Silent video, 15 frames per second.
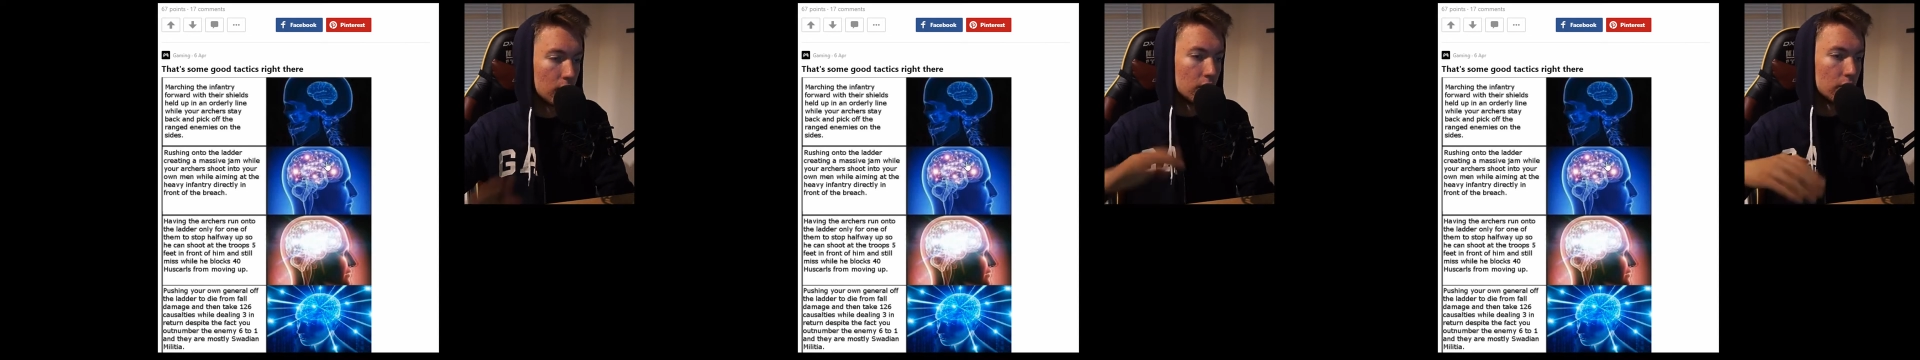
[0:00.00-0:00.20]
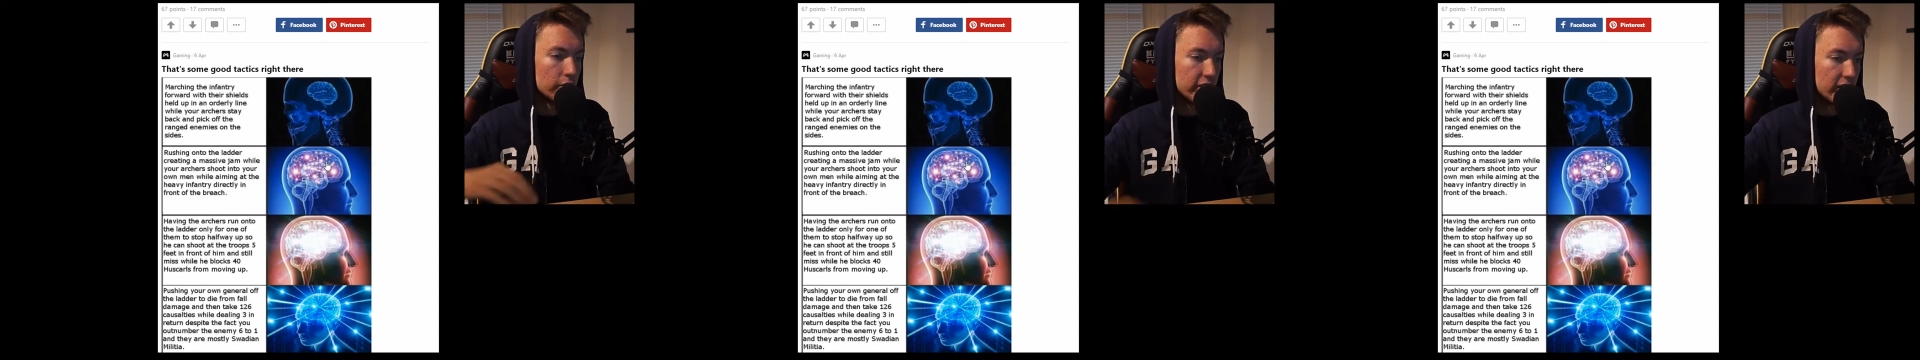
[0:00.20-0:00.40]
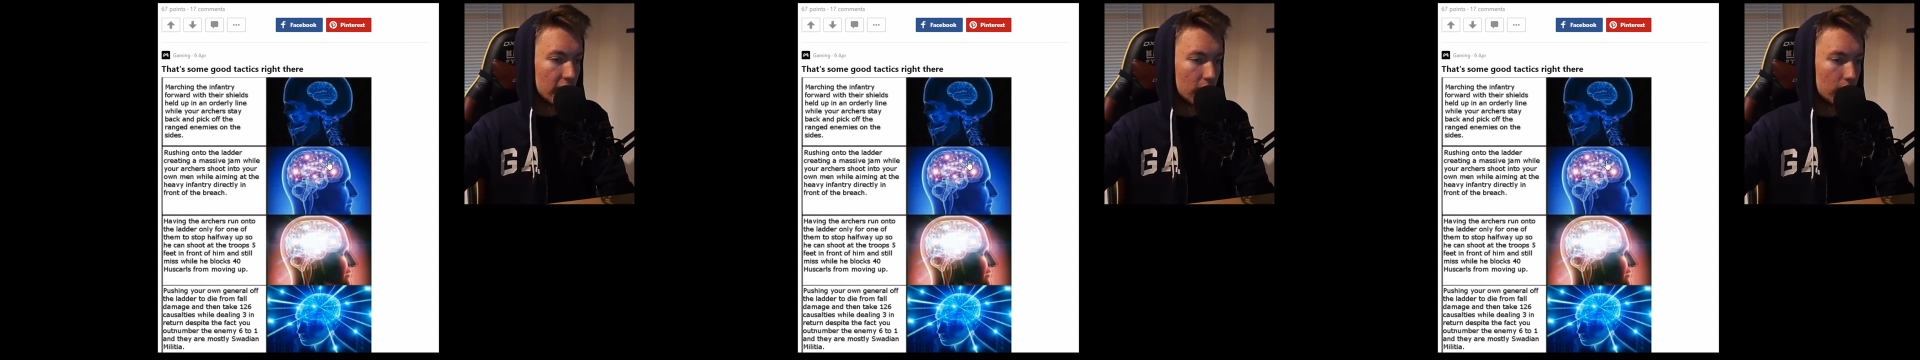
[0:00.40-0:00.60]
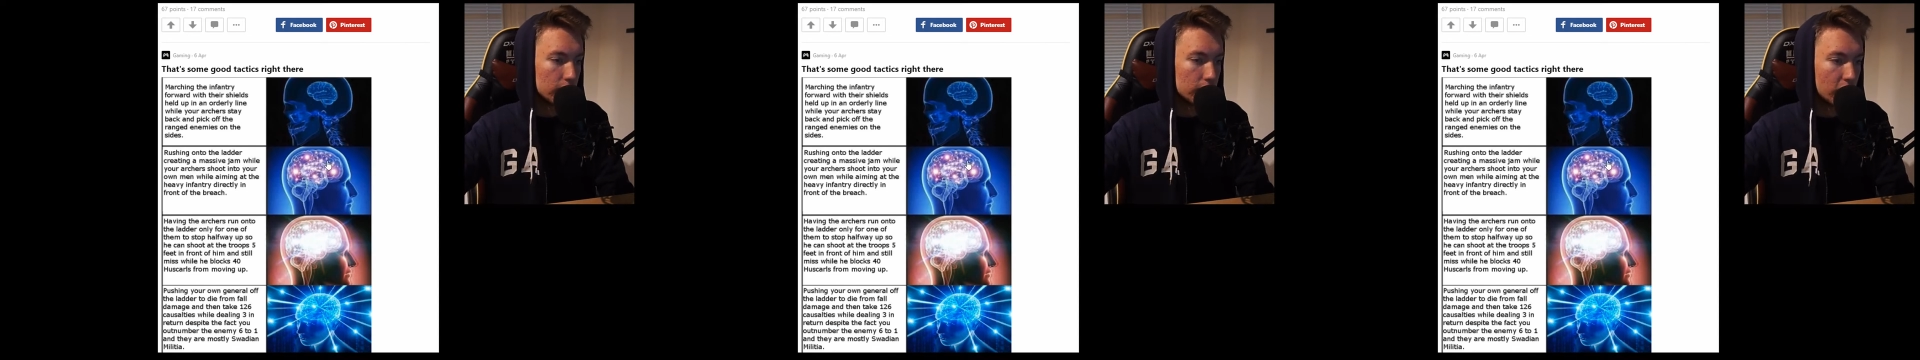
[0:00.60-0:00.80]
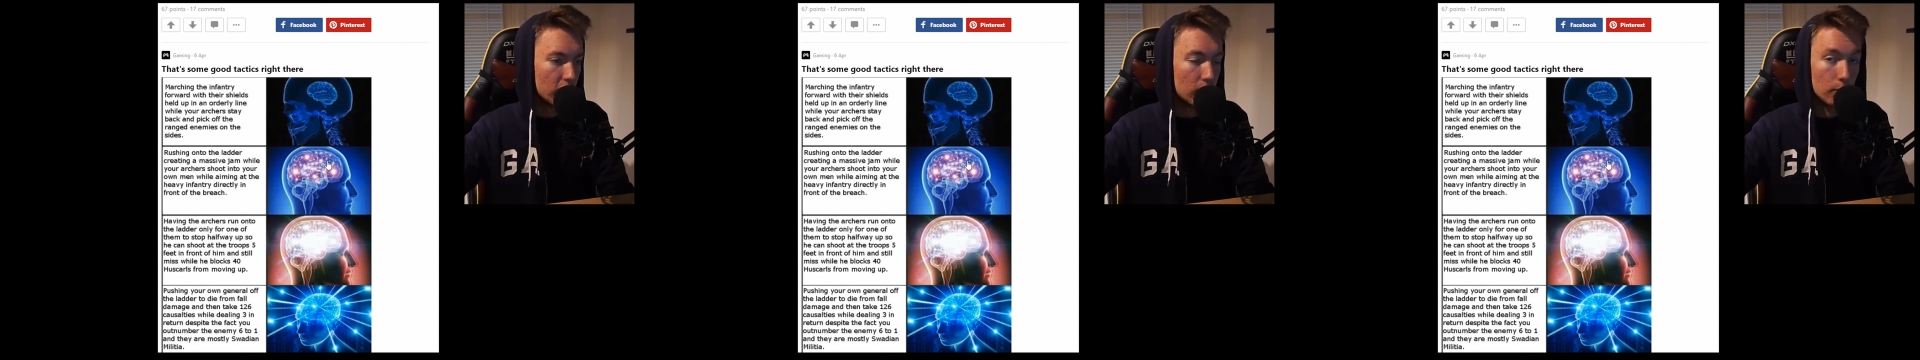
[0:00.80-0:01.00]
yeah, you
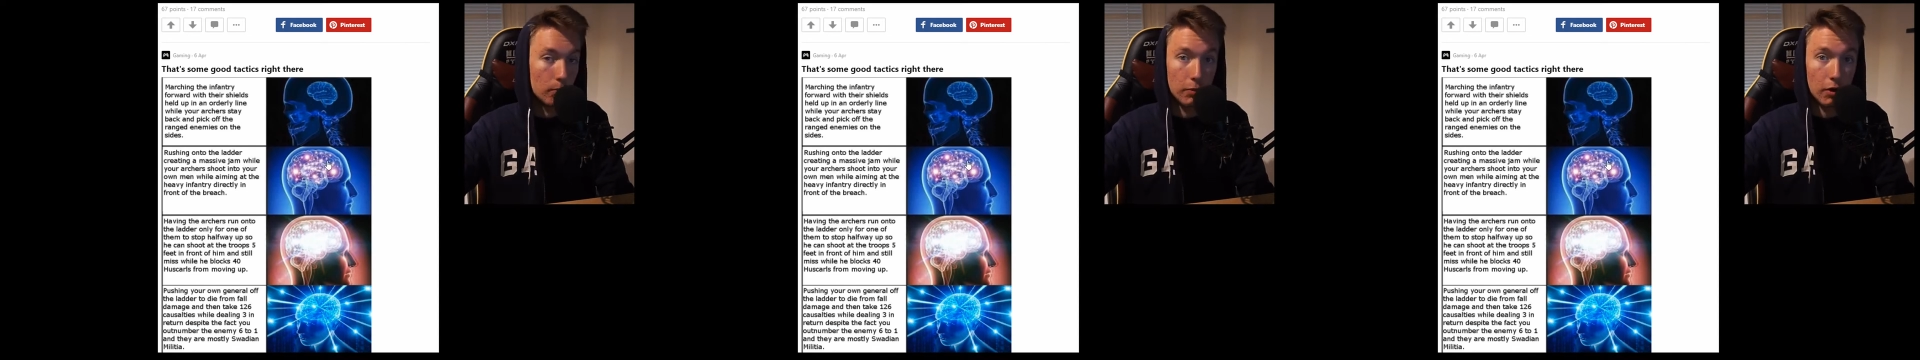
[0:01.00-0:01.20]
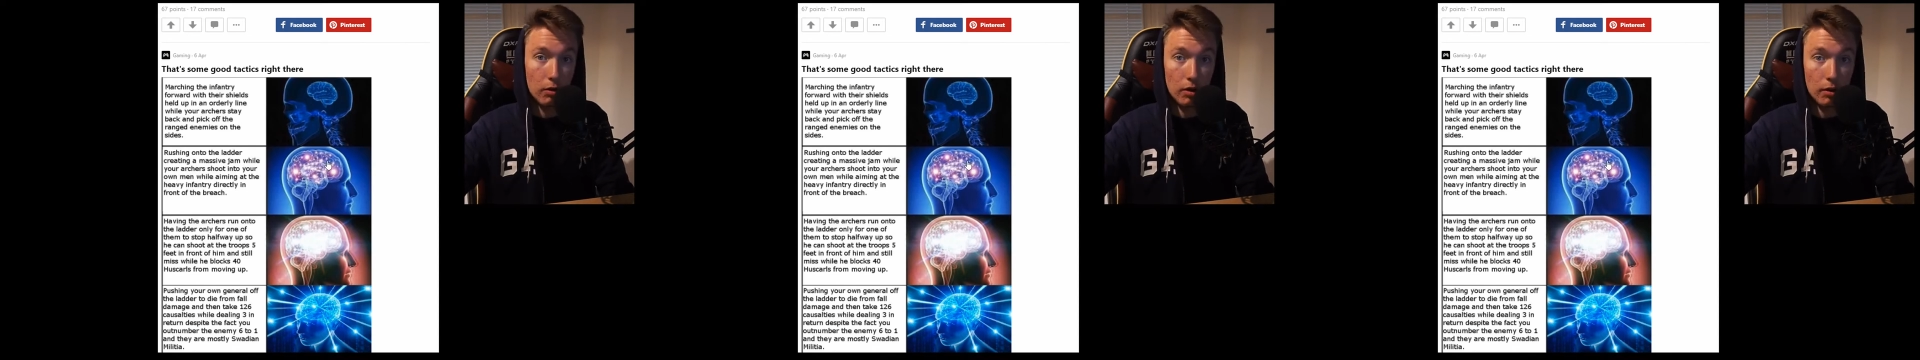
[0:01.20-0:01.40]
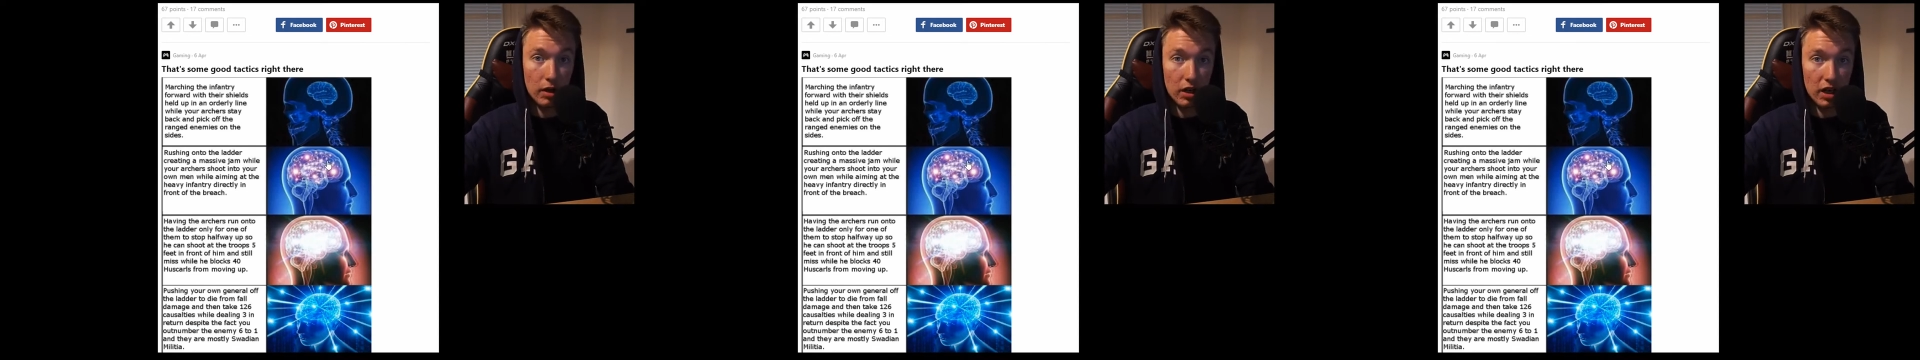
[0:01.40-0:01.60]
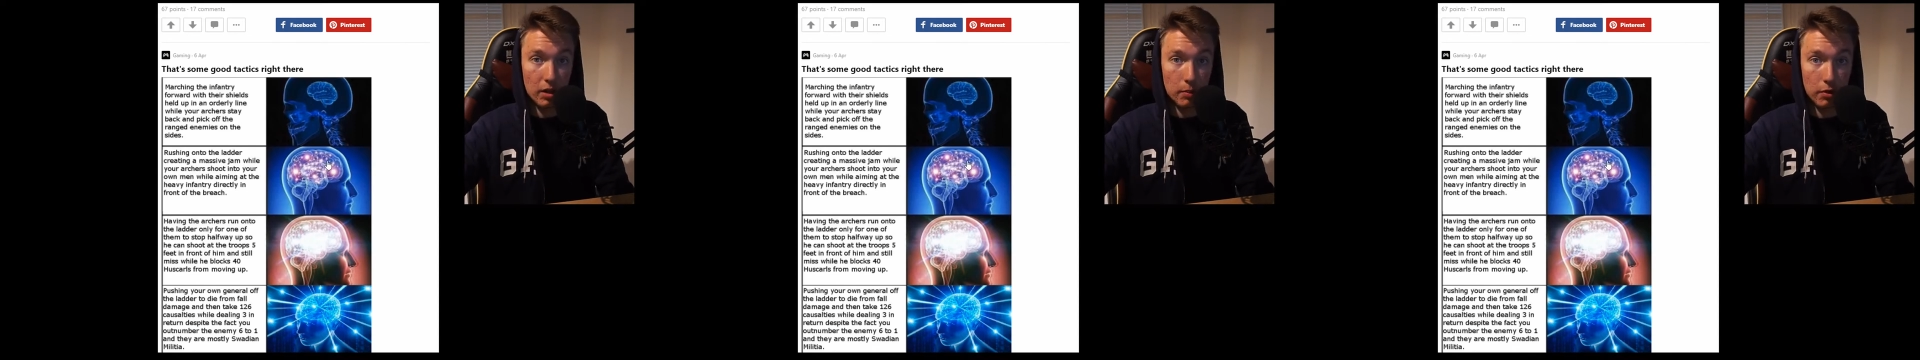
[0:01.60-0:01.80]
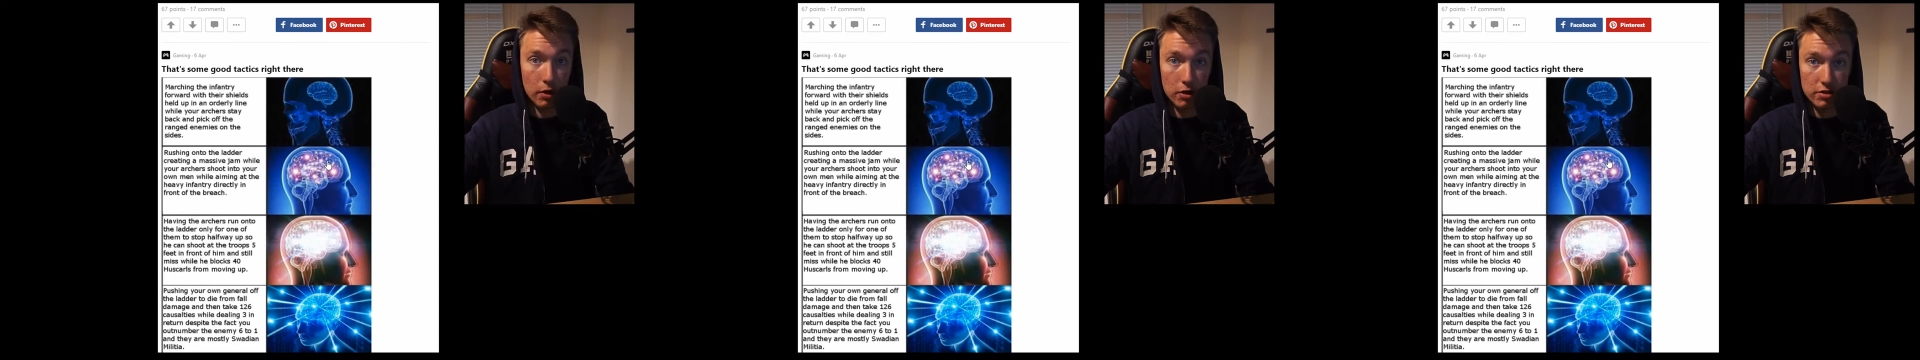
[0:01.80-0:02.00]
can probably like
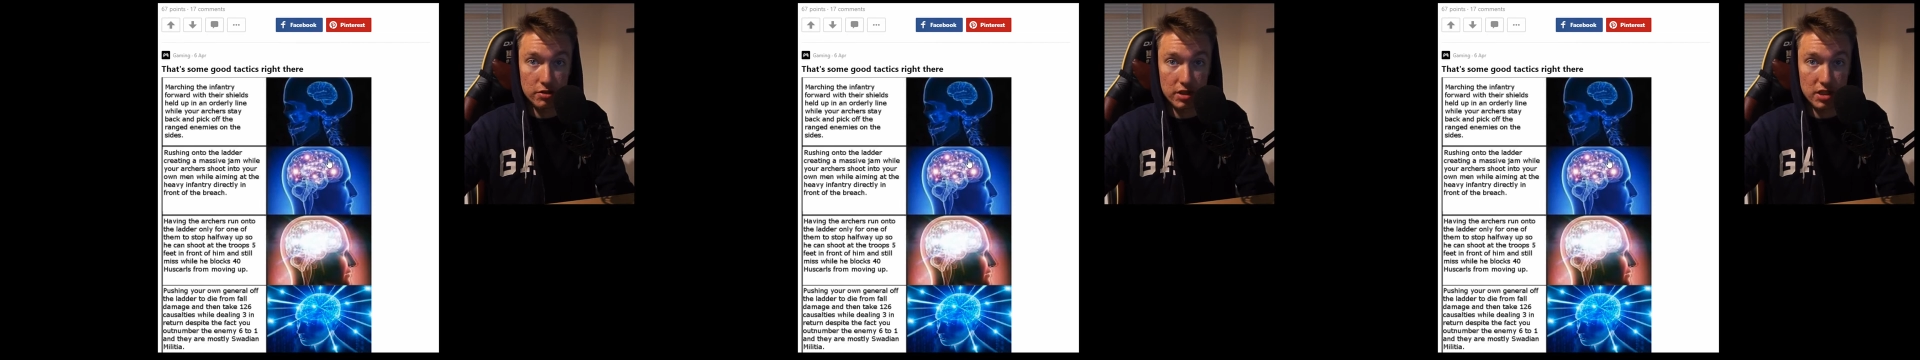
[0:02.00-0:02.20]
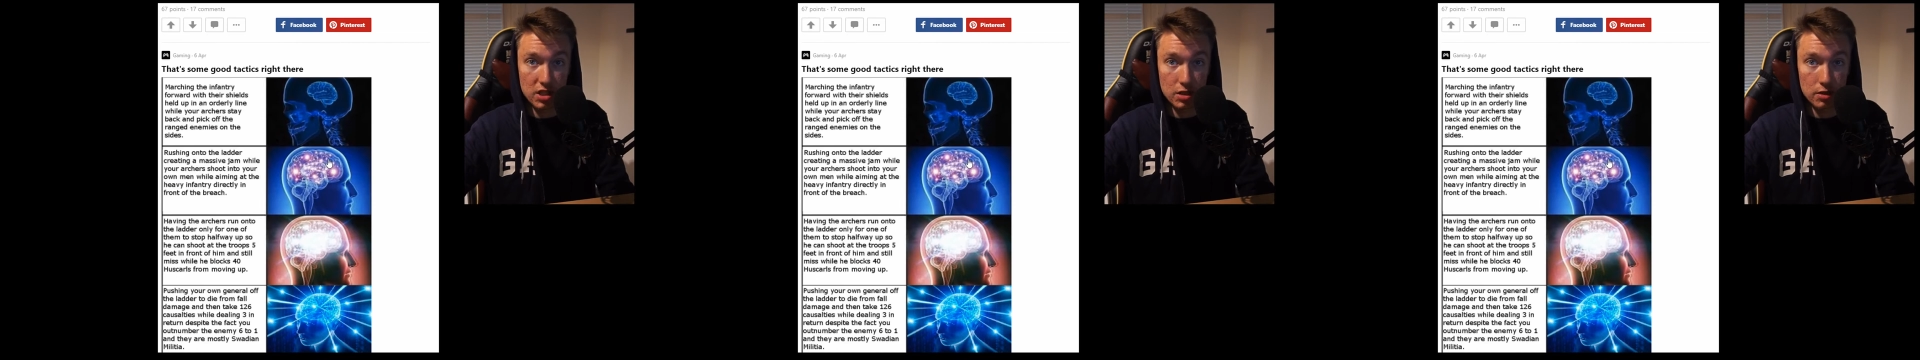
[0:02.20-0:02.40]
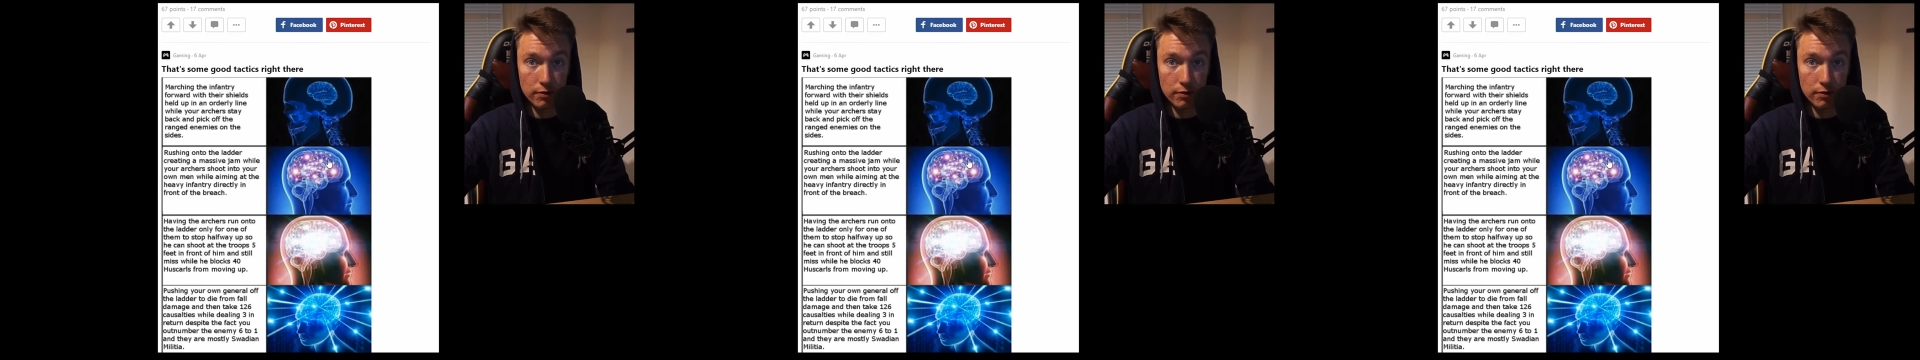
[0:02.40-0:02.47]
pause this